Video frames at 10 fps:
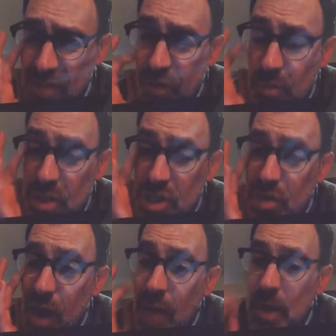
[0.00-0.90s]
from
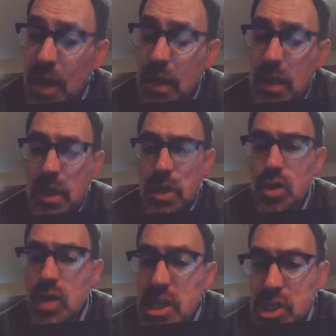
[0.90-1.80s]
describing
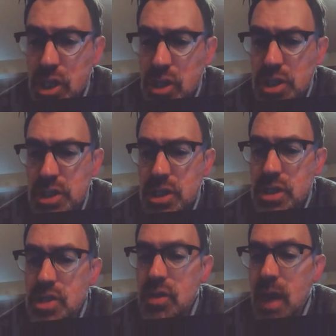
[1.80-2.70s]
creatures to
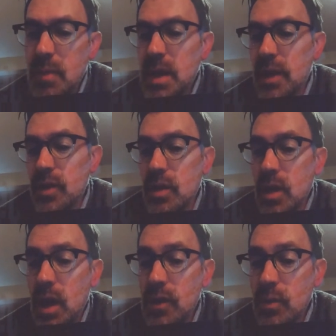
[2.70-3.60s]
describing
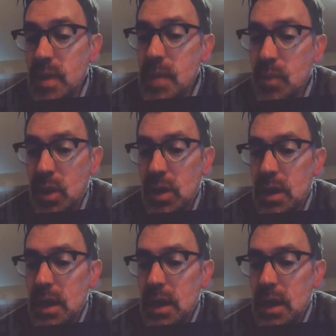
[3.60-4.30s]
other people.